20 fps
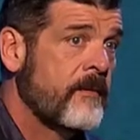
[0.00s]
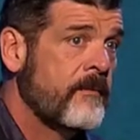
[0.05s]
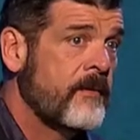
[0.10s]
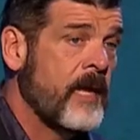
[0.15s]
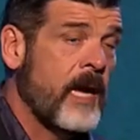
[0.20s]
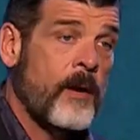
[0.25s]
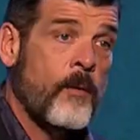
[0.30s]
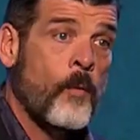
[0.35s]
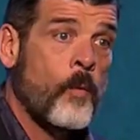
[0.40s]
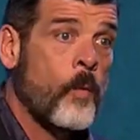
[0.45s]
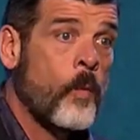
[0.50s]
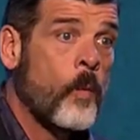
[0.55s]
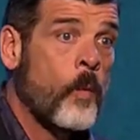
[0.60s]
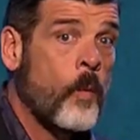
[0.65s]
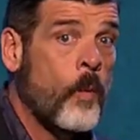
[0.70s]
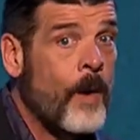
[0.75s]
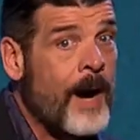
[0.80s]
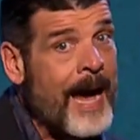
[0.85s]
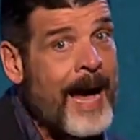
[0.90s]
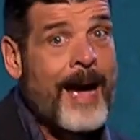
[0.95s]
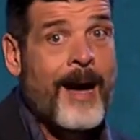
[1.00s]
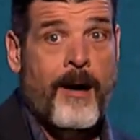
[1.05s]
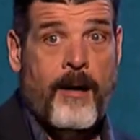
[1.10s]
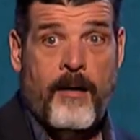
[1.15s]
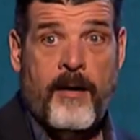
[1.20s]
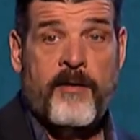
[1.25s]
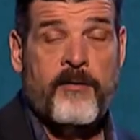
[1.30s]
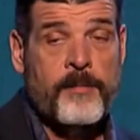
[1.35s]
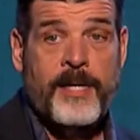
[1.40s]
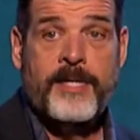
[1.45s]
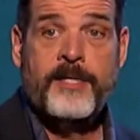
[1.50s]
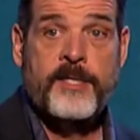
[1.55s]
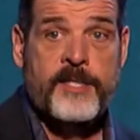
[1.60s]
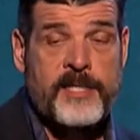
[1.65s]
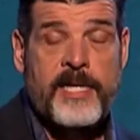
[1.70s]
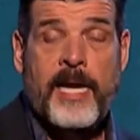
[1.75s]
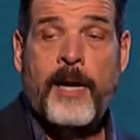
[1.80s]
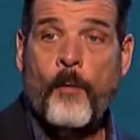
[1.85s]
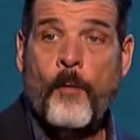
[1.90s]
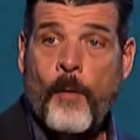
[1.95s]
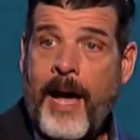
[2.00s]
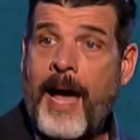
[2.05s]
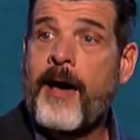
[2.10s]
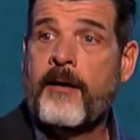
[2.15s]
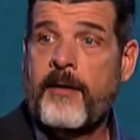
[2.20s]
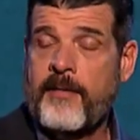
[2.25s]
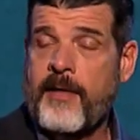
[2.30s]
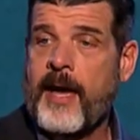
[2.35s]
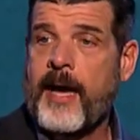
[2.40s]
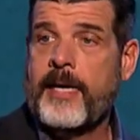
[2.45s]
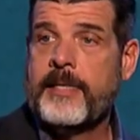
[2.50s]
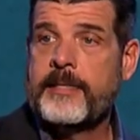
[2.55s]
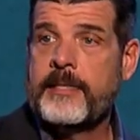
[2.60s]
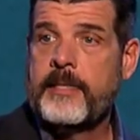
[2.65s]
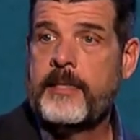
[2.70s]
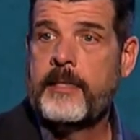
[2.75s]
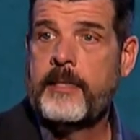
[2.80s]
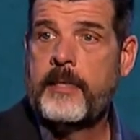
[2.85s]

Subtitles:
They're like, wow. Everybody just say wow to that.